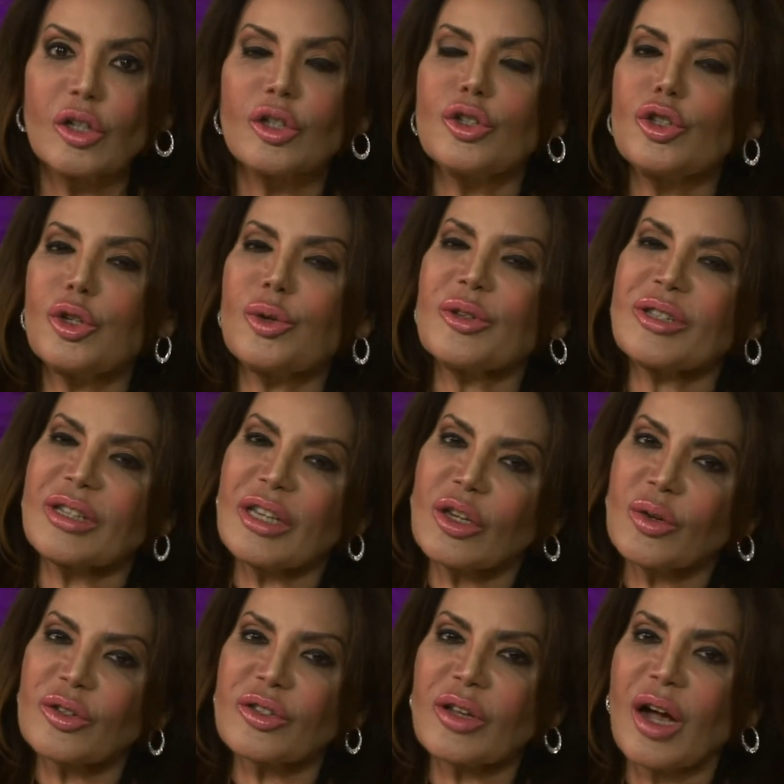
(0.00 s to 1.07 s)
Do you see
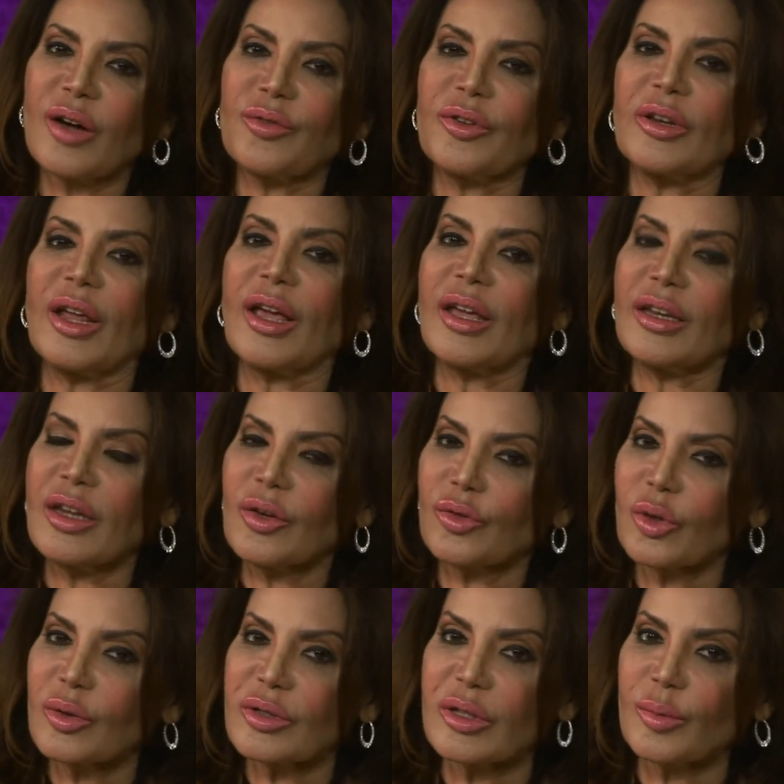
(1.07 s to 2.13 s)
yourself in any of
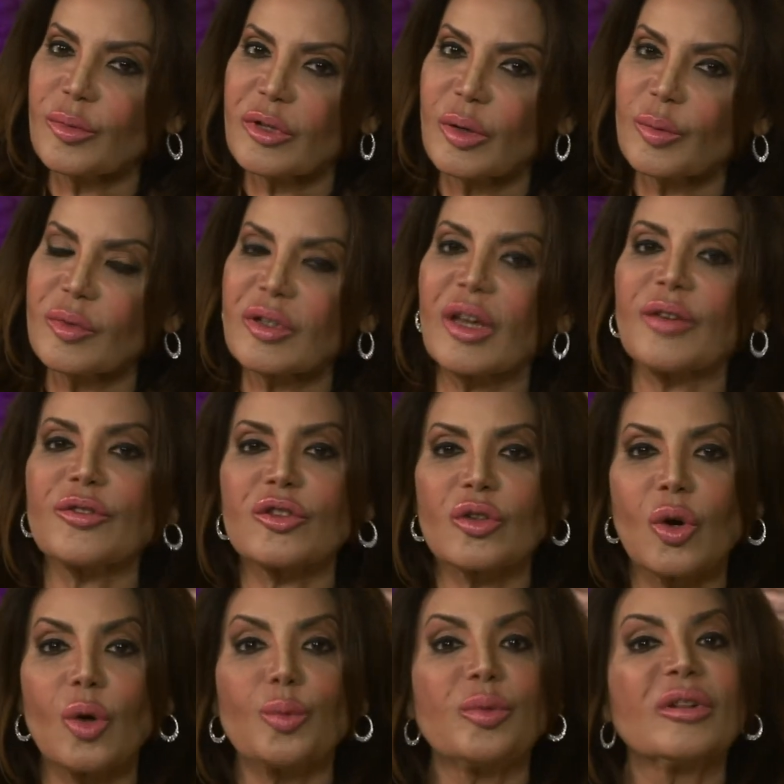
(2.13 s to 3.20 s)
those symptoms? If
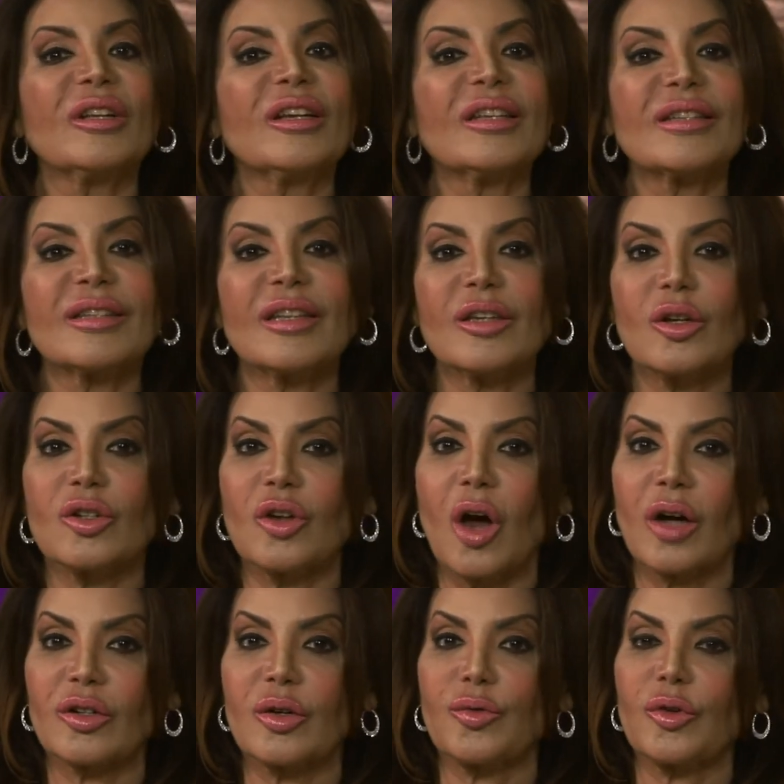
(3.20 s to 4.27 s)
so, please see your
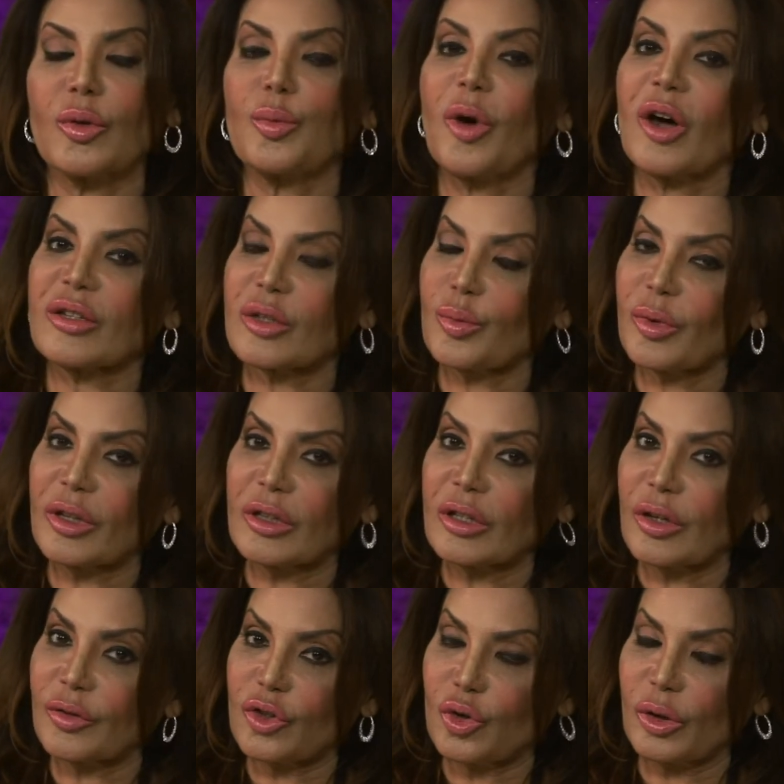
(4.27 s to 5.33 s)
doctor for the possibility
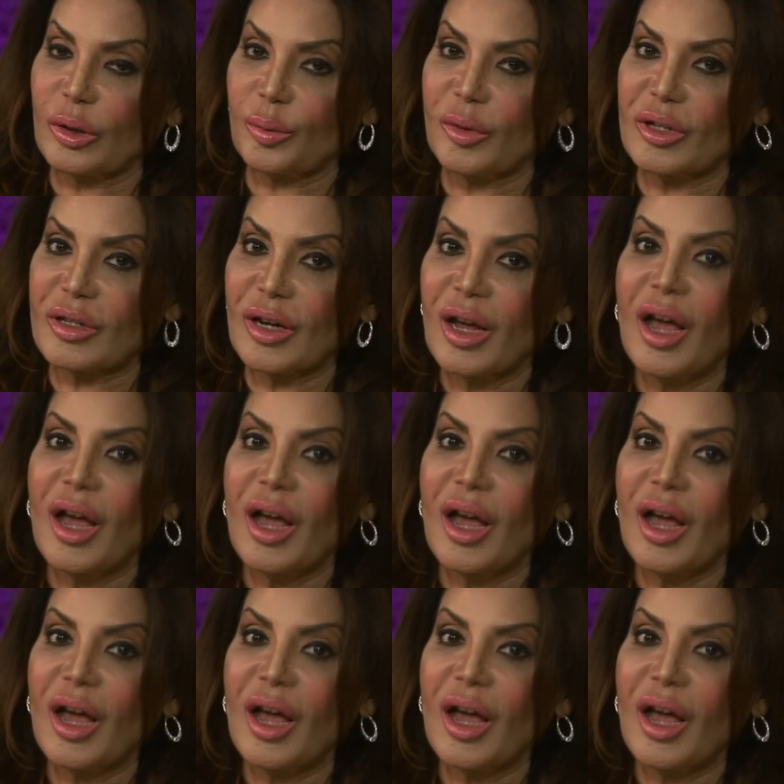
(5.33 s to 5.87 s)
of treatment.